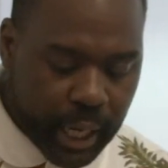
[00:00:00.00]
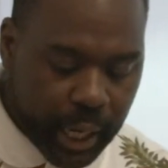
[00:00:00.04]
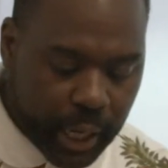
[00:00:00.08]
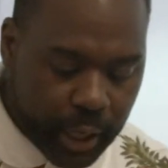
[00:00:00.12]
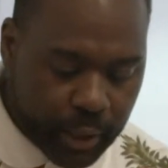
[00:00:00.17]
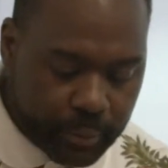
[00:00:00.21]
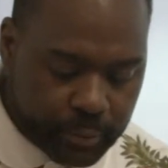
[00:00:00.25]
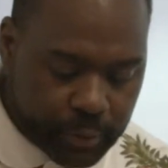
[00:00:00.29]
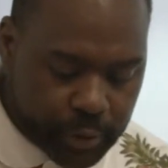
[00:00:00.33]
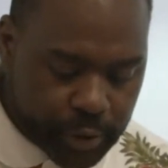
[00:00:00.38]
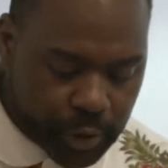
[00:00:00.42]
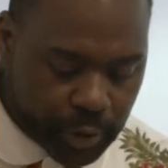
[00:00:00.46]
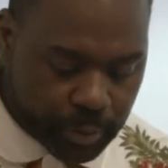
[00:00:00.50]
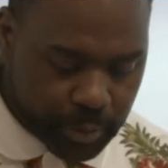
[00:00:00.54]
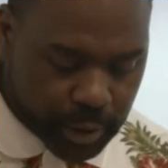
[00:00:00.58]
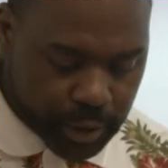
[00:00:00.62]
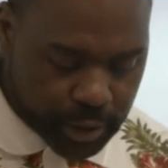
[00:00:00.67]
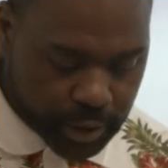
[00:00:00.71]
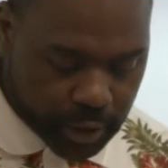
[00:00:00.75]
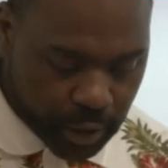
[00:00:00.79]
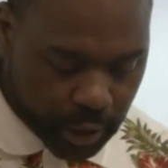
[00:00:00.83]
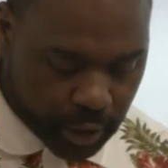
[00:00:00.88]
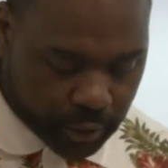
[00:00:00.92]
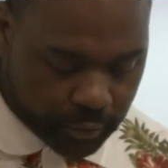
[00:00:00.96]
So I'm going
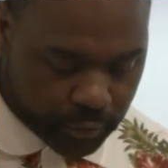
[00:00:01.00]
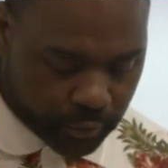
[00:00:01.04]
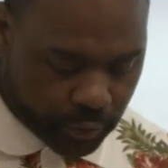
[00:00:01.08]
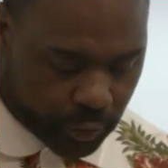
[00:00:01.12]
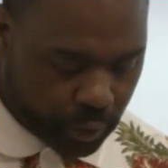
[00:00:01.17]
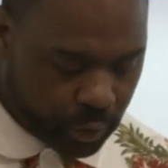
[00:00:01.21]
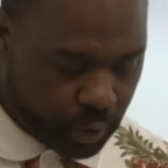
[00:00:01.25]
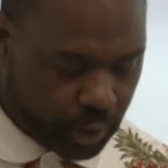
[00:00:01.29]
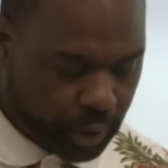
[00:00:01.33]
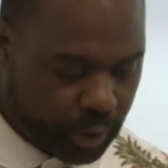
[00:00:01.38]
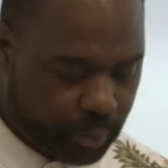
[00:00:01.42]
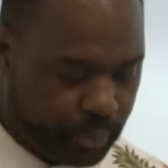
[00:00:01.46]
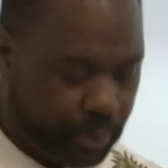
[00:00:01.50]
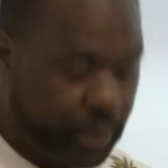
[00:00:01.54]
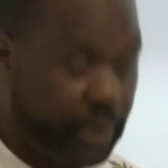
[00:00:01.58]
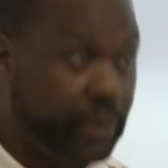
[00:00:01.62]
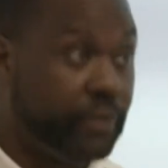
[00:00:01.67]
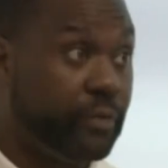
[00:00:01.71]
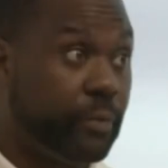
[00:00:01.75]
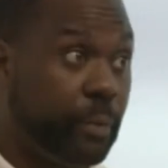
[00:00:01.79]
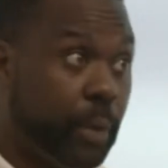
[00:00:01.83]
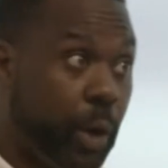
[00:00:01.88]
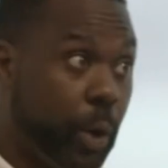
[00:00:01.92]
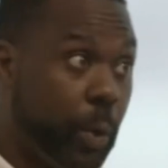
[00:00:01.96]
to talk for a
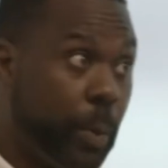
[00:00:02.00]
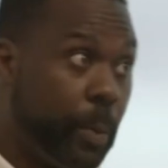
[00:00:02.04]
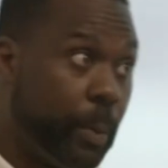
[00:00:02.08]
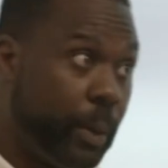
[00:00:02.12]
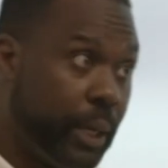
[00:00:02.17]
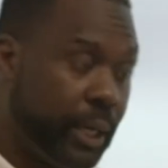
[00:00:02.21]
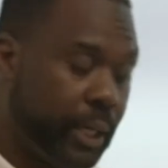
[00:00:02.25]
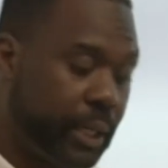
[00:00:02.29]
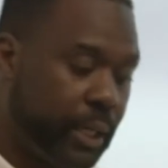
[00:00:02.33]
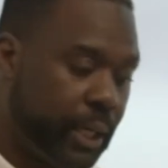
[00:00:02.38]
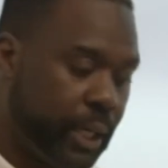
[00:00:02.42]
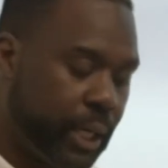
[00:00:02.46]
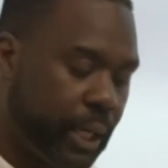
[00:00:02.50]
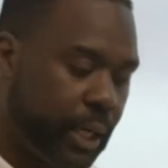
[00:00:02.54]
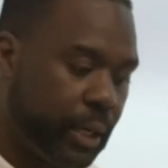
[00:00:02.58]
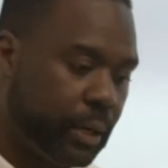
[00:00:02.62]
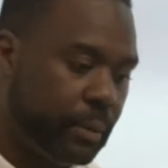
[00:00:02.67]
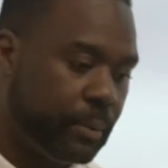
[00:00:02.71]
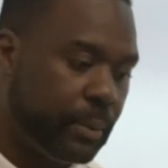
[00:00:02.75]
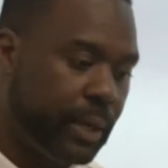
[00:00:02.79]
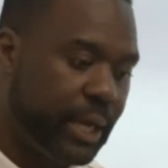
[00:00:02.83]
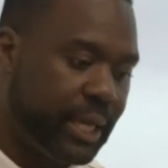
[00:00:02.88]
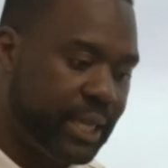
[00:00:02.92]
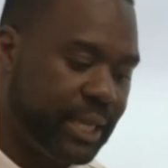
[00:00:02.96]
brief moment,
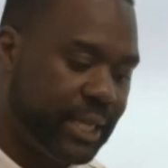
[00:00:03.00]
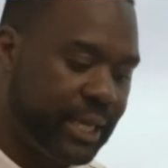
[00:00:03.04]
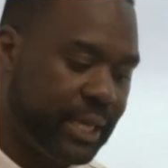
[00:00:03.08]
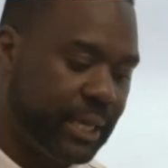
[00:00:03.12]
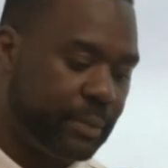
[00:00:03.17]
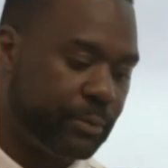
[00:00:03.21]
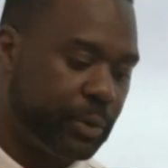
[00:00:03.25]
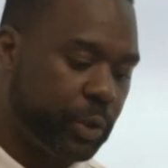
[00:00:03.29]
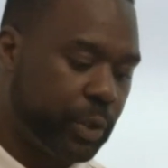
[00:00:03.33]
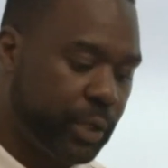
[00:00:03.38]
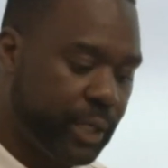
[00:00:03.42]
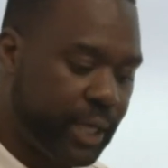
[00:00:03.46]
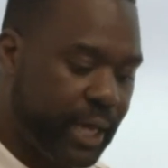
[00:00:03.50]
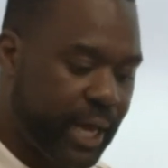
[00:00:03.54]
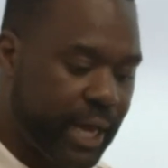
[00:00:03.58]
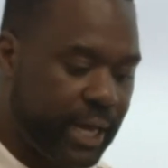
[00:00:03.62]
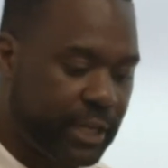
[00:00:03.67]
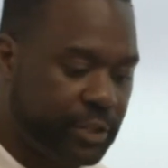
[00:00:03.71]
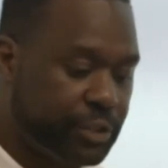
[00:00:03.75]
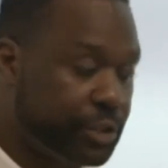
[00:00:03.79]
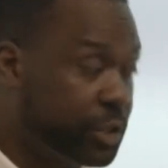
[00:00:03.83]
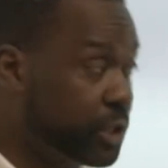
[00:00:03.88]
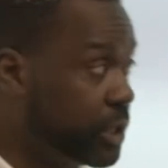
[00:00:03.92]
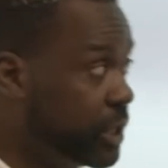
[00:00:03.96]
and then I'm going to
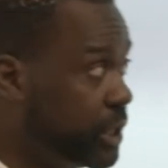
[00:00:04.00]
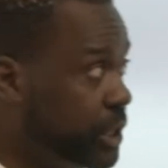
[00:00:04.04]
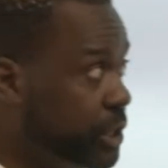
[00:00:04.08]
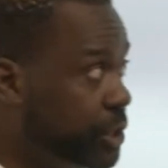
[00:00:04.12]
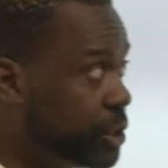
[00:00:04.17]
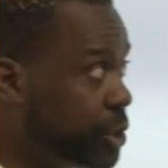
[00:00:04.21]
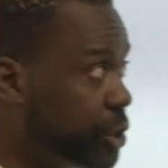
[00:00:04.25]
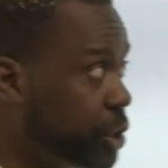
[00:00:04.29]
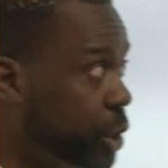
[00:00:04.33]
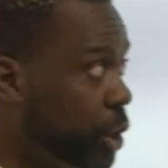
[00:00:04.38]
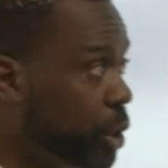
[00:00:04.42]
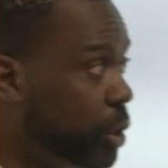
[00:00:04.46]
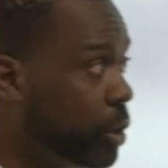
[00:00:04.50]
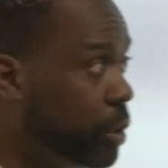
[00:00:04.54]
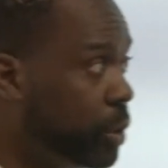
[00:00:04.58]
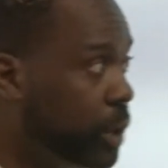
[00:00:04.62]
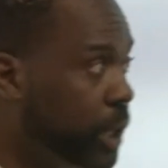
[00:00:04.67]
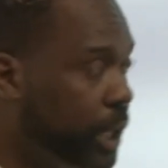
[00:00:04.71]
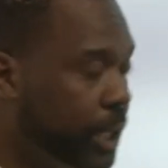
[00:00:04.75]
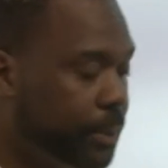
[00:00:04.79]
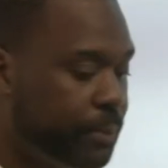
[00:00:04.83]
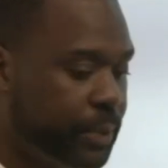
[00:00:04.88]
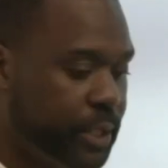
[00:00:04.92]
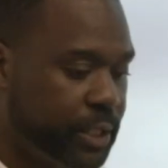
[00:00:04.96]
actually
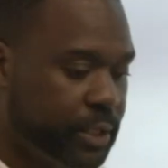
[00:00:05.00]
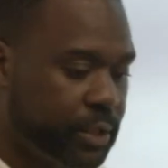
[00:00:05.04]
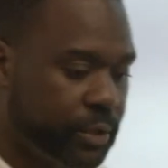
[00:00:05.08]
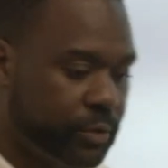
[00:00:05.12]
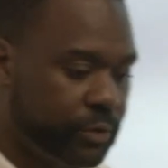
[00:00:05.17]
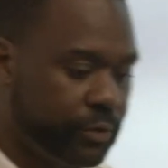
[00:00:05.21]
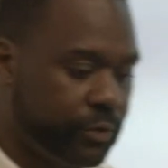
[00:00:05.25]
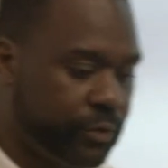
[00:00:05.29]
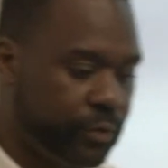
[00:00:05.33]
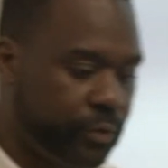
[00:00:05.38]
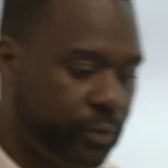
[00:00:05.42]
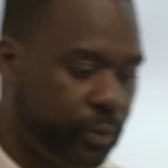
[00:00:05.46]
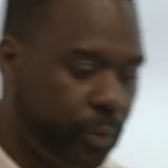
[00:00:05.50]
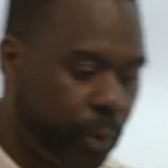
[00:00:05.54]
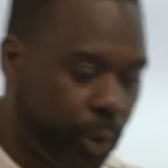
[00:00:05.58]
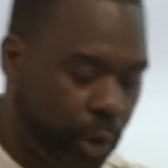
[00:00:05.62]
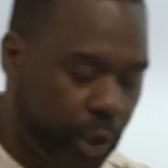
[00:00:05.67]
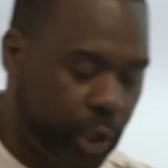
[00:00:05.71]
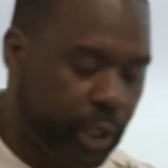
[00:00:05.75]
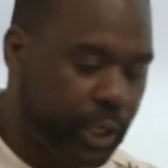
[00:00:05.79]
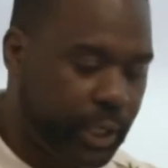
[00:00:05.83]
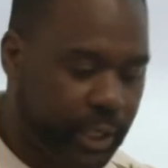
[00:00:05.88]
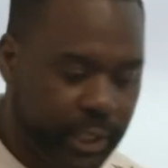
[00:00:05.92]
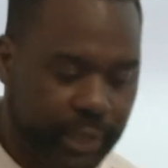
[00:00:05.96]
show a piece of
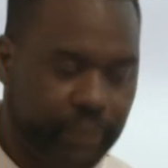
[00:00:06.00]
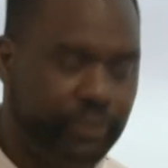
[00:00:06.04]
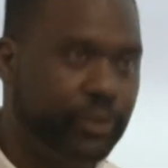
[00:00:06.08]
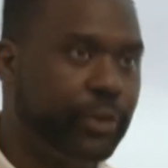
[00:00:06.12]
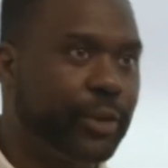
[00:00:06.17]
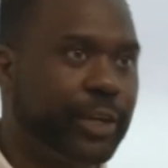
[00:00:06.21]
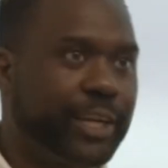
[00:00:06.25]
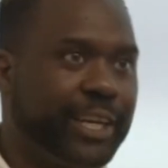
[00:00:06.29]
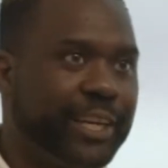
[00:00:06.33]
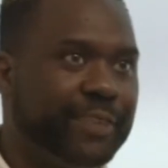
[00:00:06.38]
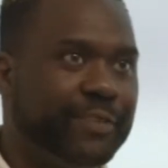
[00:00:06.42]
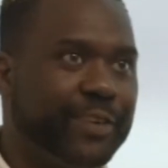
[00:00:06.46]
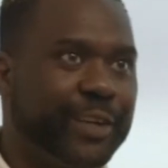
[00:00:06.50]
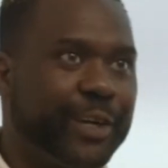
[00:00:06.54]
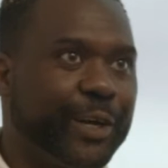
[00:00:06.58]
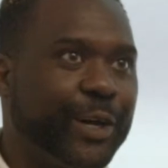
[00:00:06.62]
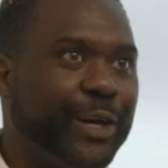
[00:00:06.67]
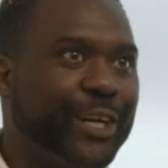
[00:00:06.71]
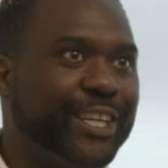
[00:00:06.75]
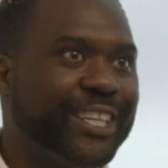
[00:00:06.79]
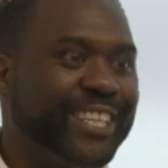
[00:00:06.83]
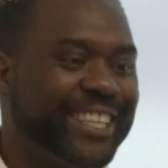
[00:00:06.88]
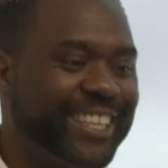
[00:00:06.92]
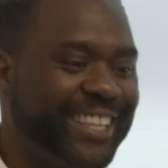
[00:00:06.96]
work, if you can even
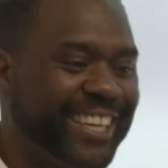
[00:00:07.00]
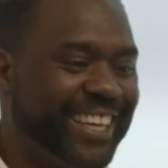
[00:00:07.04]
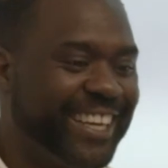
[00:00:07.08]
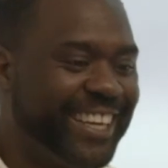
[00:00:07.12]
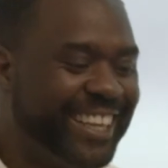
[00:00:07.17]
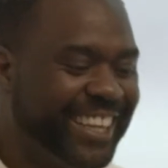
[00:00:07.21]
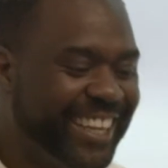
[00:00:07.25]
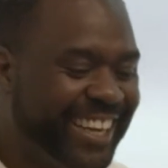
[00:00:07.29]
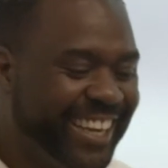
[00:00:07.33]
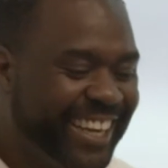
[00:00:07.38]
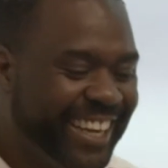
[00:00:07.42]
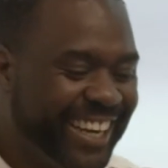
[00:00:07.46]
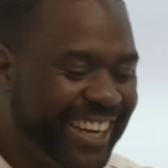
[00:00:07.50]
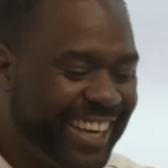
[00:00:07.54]
call it that,